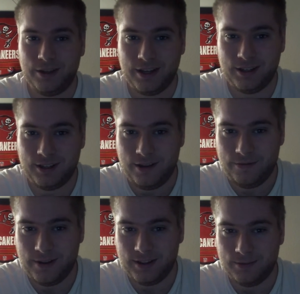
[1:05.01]
and
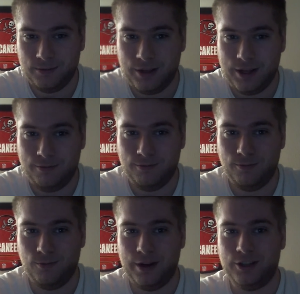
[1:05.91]
defensively,
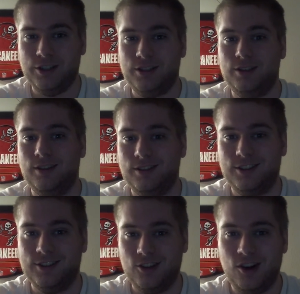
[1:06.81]
we just
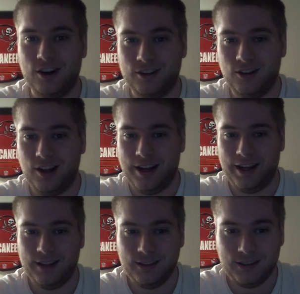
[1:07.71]
slaughtered the
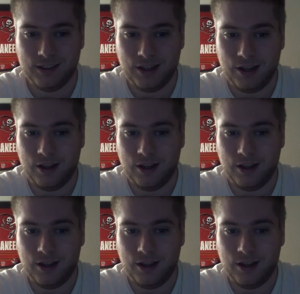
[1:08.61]
Lions.